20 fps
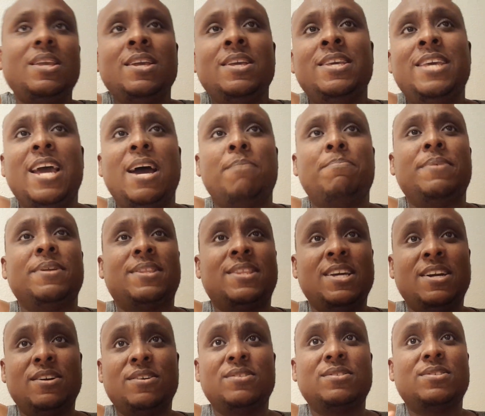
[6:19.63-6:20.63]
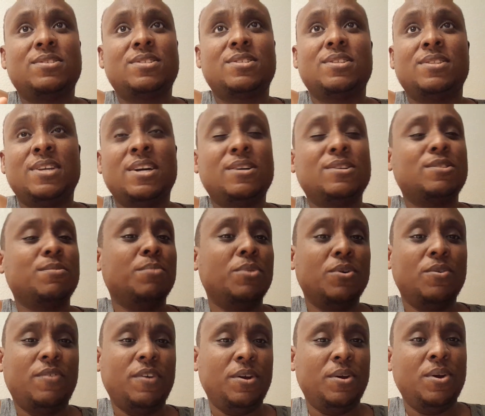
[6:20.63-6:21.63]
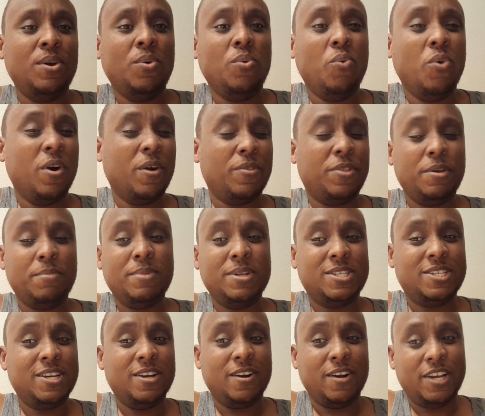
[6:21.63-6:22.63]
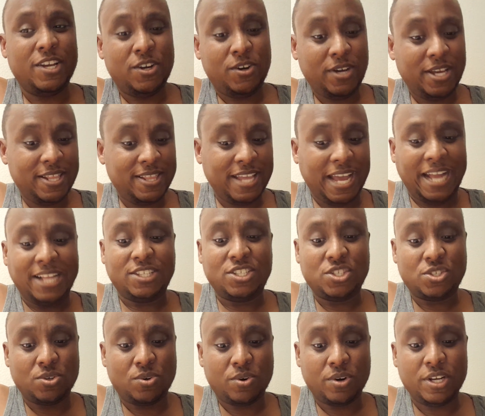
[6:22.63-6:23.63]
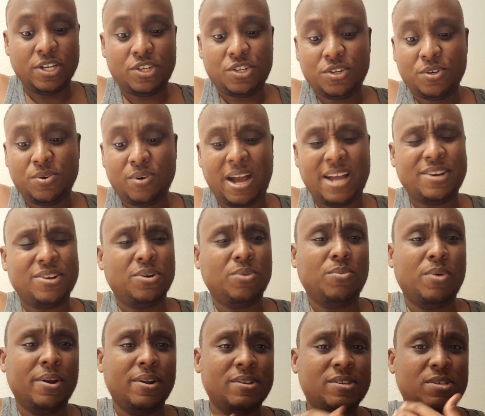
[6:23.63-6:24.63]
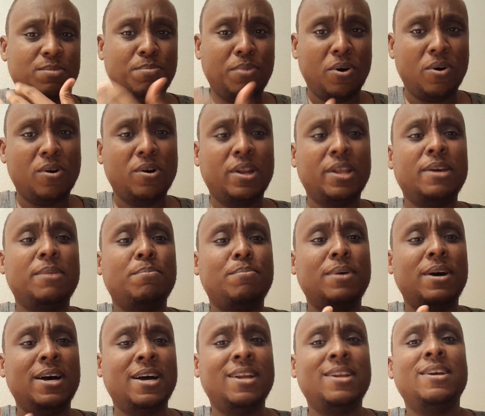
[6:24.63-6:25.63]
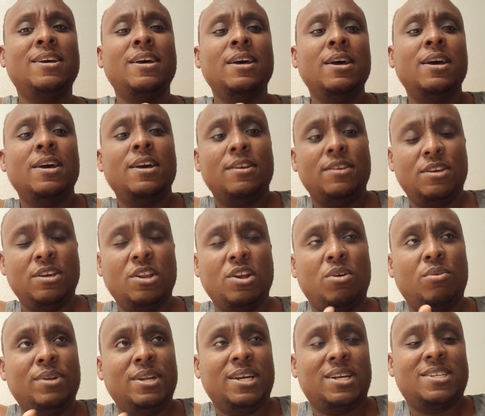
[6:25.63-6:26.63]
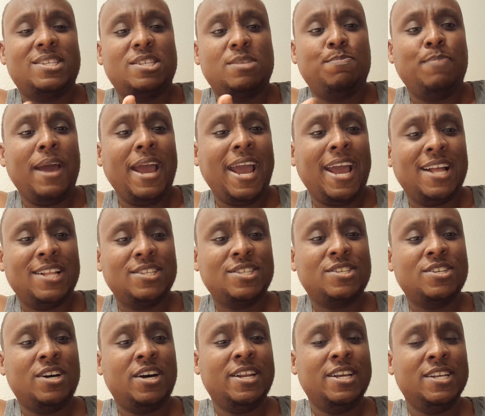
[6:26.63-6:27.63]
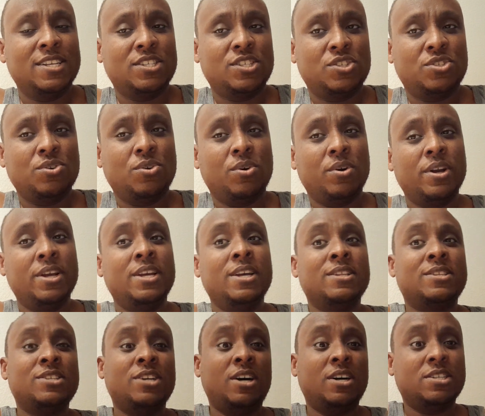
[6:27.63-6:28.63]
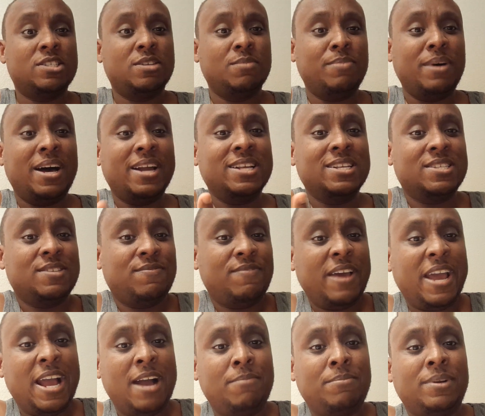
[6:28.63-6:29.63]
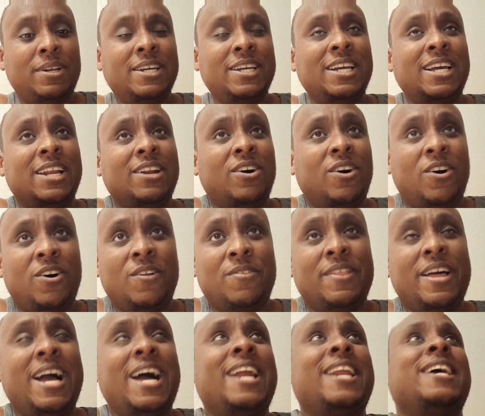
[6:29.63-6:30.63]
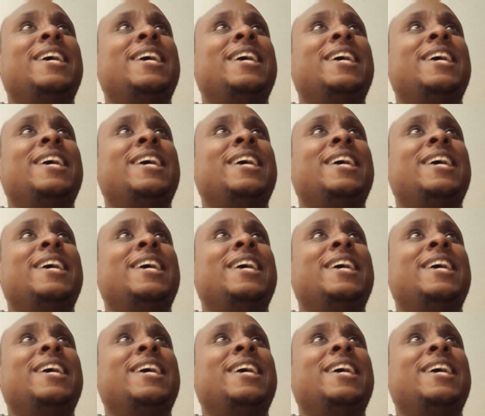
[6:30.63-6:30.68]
yeah, but there's movie worthy material in that story too. I don't want to spoil it, but you know, it expands on his story. It talks about his family and all that,